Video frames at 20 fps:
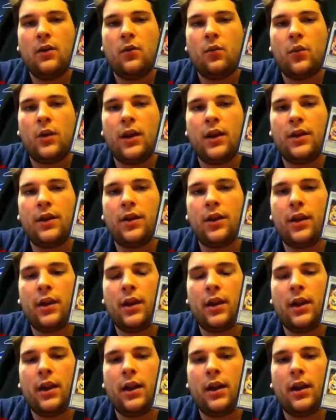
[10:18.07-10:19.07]
with,
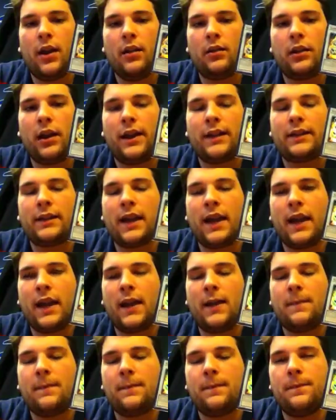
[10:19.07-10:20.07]
like,
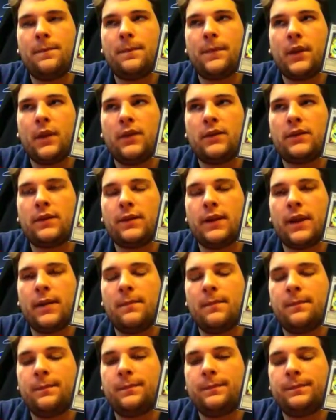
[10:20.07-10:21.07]
say, what's her
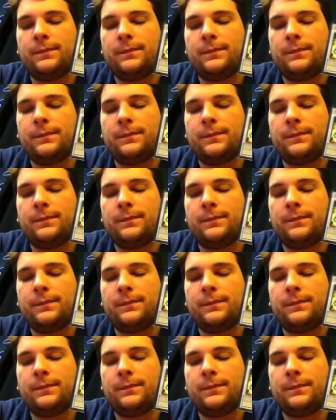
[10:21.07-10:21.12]
name?